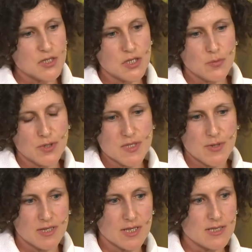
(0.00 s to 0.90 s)
to your point
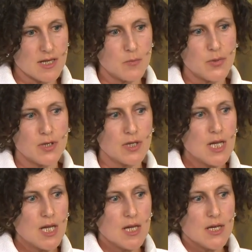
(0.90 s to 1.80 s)
about an example,
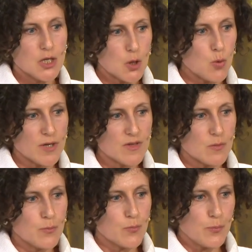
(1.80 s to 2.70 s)
one of the
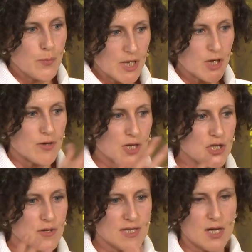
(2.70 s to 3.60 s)
bigger
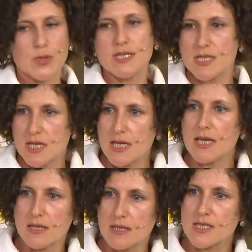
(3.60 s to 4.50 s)
issues that we see
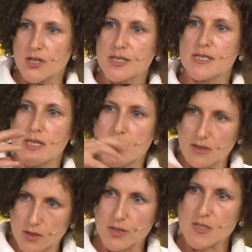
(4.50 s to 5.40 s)
in the DRC,
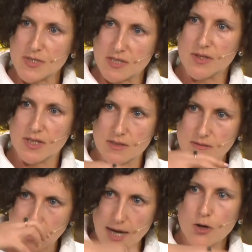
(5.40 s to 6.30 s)
not specific in
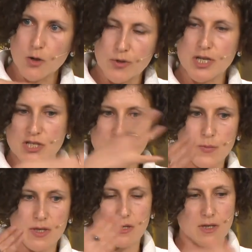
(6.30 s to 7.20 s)
our operations,
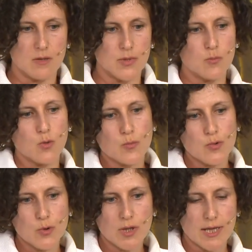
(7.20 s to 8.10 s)
but more
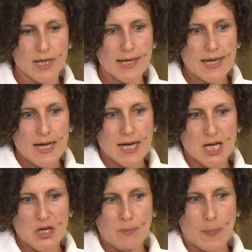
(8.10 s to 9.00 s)
broadly,
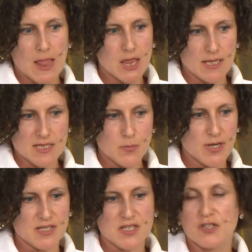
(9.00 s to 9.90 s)
there's the
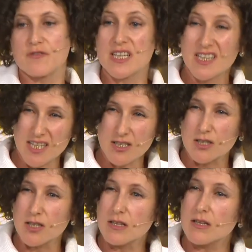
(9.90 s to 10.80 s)
presence of
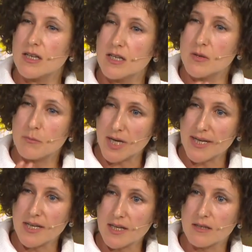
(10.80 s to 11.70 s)
illegal
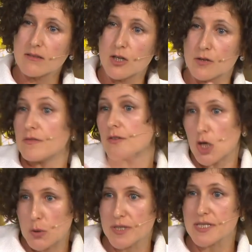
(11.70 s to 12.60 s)
mining of
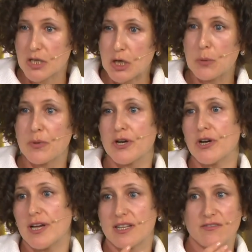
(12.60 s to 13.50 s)
cobalt and
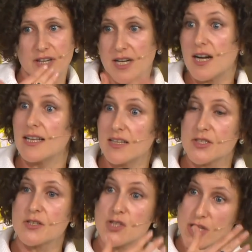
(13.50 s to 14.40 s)
copper and very high
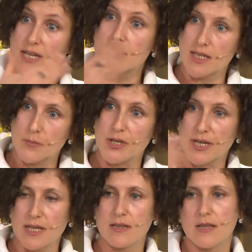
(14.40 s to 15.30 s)
levels of child labor
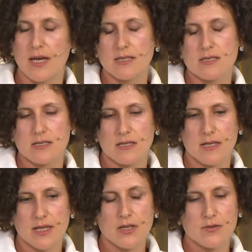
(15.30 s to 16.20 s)
in
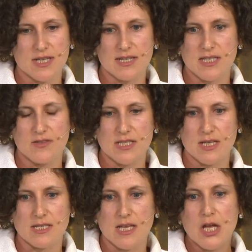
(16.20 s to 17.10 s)
those
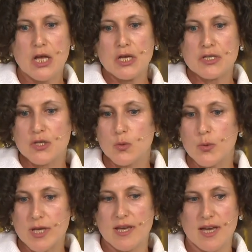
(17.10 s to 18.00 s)
activities. So
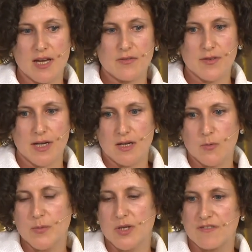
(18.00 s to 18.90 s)
we've
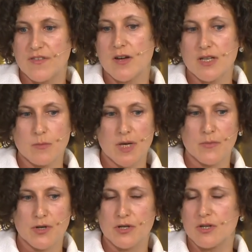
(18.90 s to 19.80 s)
been a founding
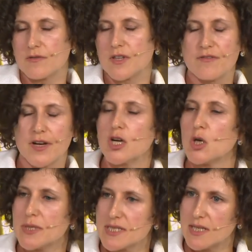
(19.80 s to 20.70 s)
member of the Fair
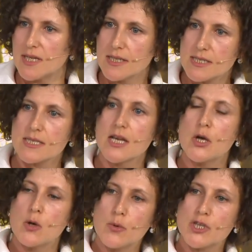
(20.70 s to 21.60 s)
Cobalt Alliance,
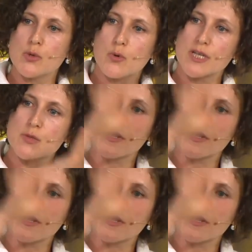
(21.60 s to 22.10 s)
which works with